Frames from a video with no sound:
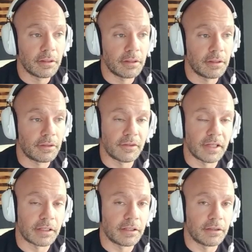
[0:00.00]
It's
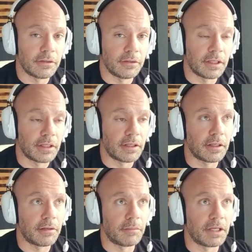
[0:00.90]
not going to do that.
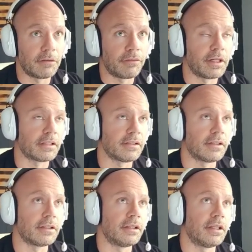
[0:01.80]
And matter of fact, it
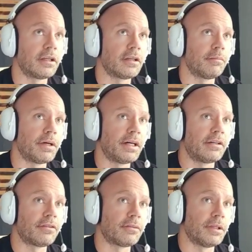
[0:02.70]
could
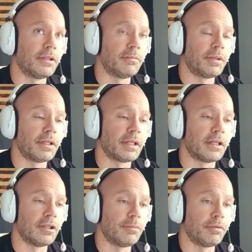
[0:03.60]
possibly, depending how
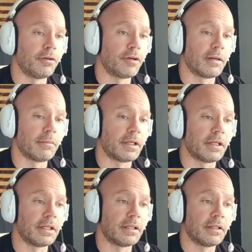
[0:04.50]
you program it
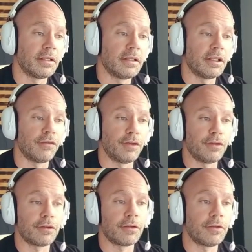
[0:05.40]
in, if you
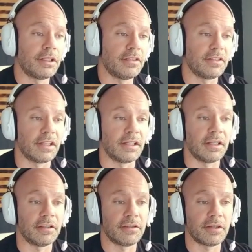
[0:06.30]
throw these in
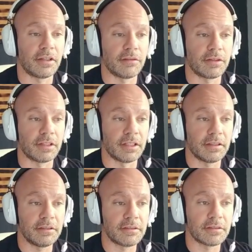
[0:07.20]
instead of
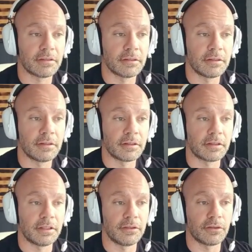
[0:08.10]
cleans
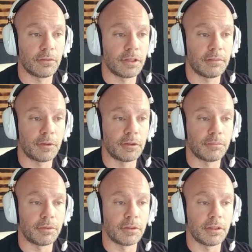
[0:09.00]
are way more
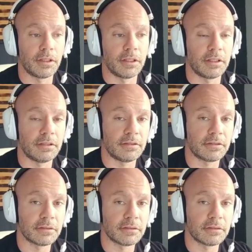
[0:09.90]
important than these.